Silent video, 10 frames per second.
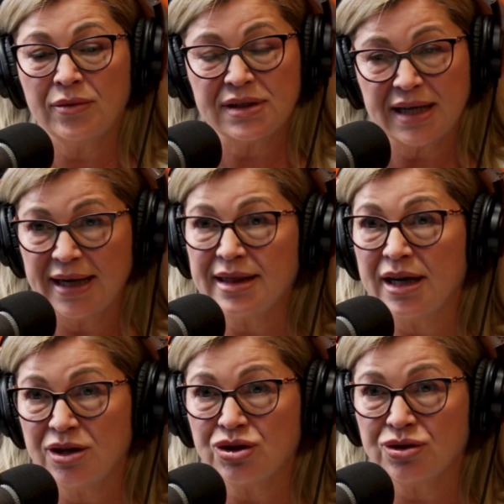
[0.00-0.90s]
take that
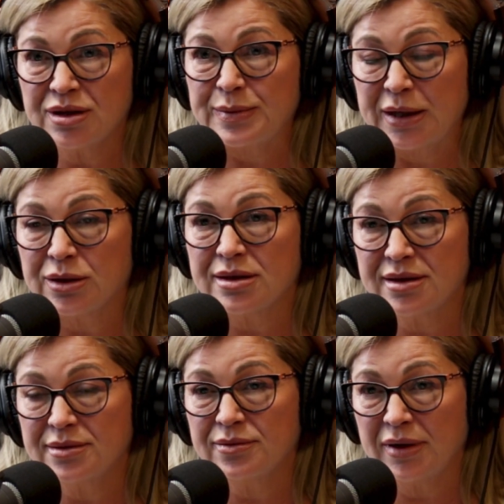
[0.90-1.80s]
insurance,
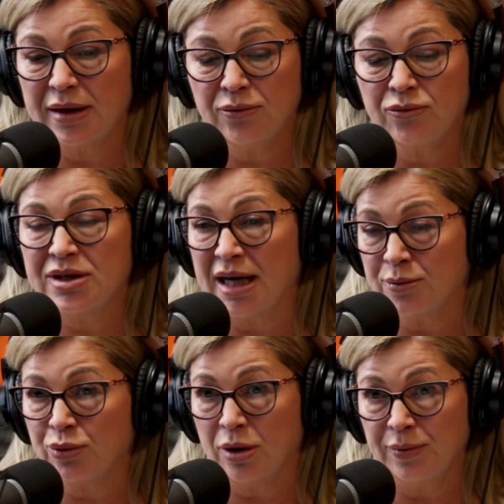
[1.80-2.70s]
because done
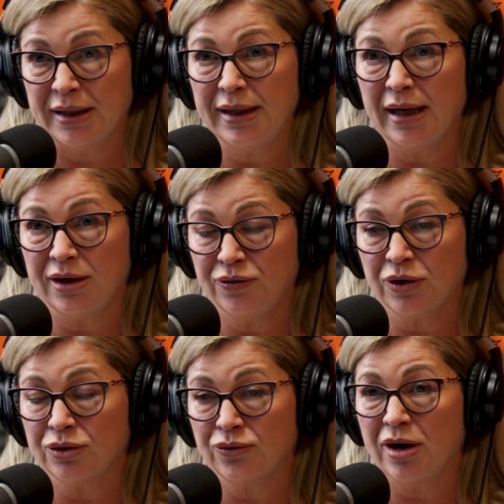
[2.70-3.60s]
properly and you've
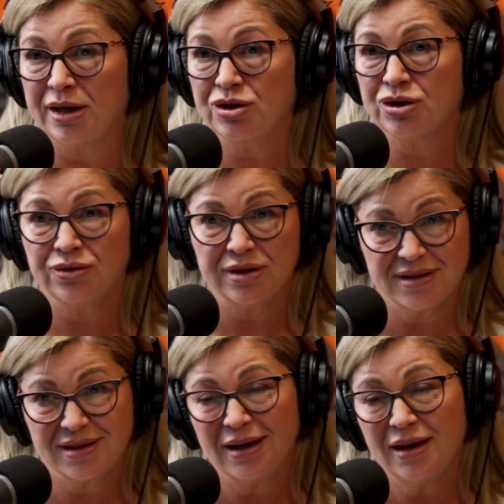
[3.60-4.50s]
got the right
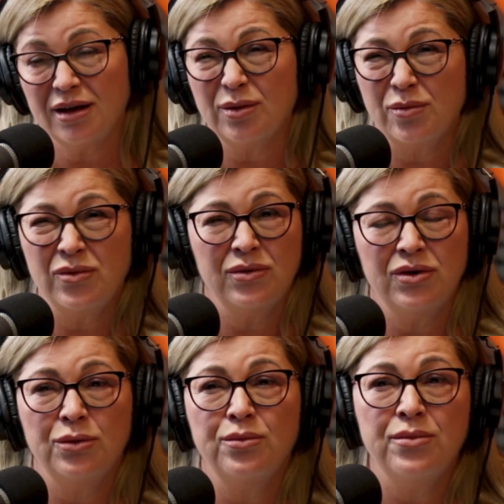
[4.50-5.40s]
insurance, you
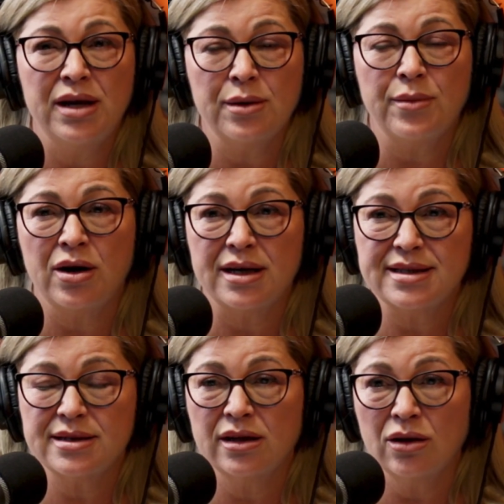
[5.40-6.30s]

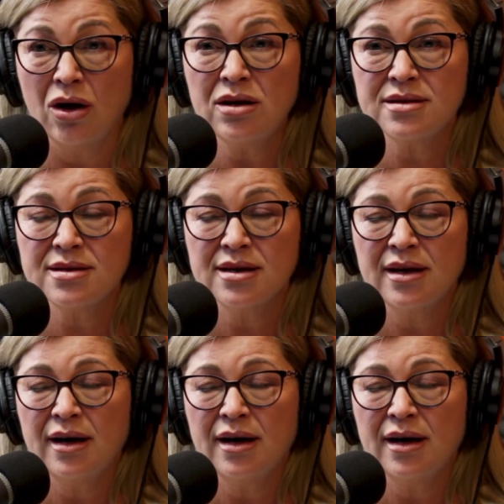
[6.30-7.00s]
minimise the loss.